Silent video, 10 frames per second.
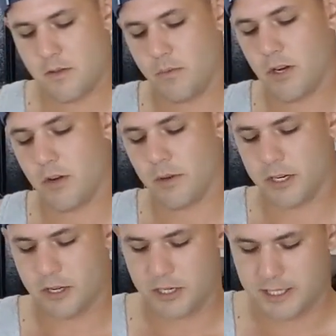We don't
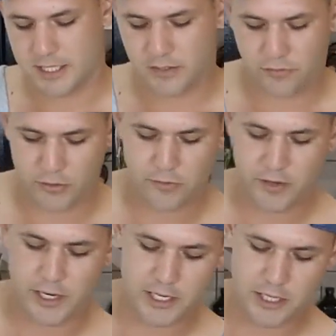wanna cook this for a
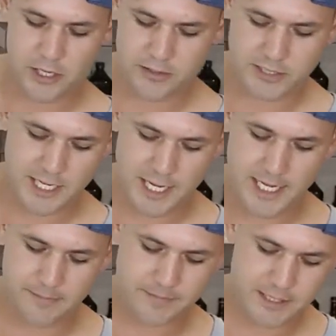very long
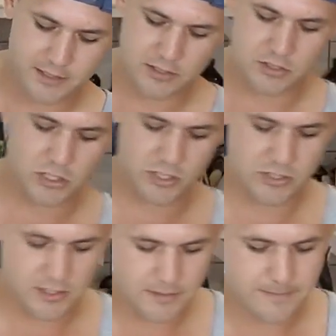time. This is
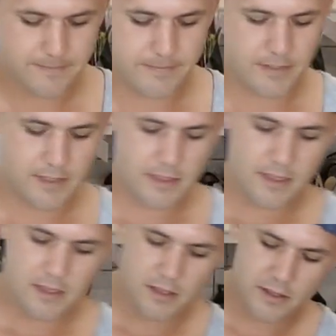just
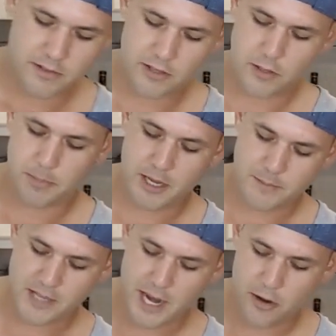until it
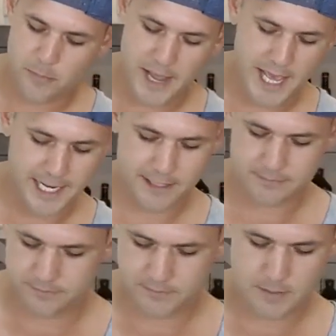becomes aromatic.
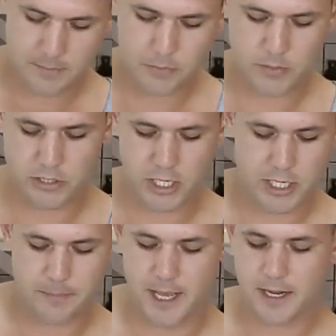I mean, we're
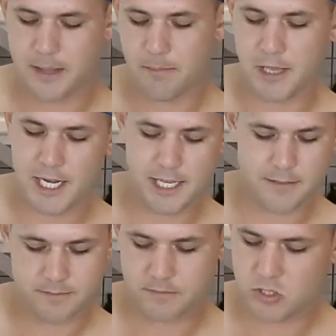talking about a minute,
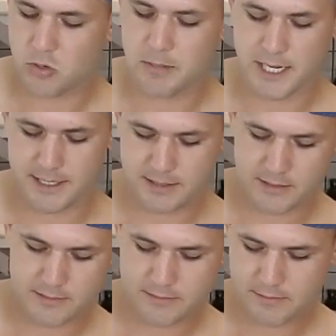2
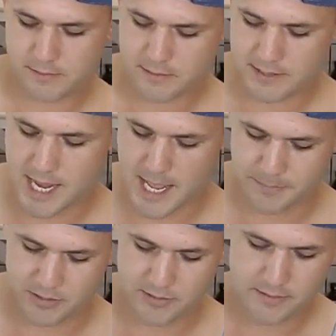minutes,
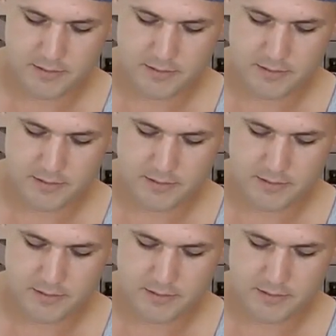tops.